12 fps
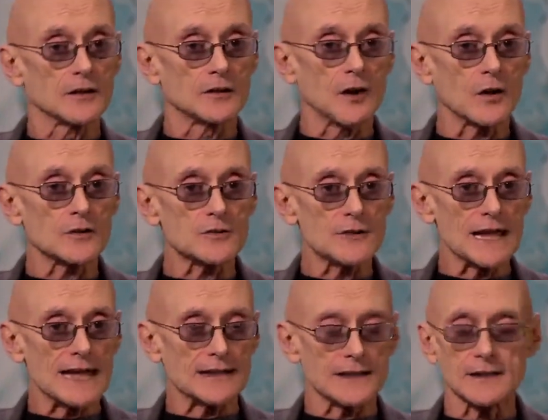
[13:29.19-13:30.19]

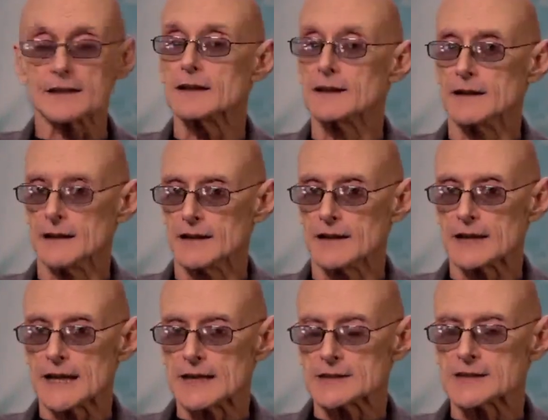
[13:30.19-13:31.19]
co-created
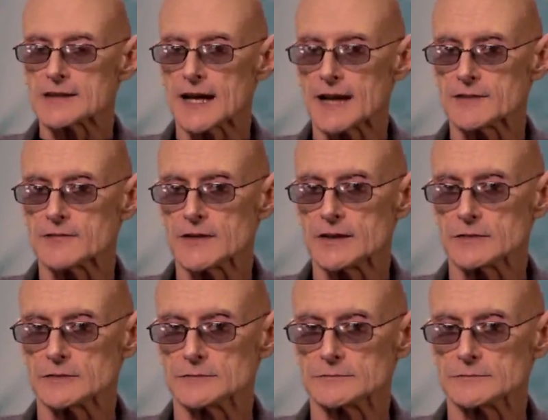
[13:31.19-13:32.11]
inside view.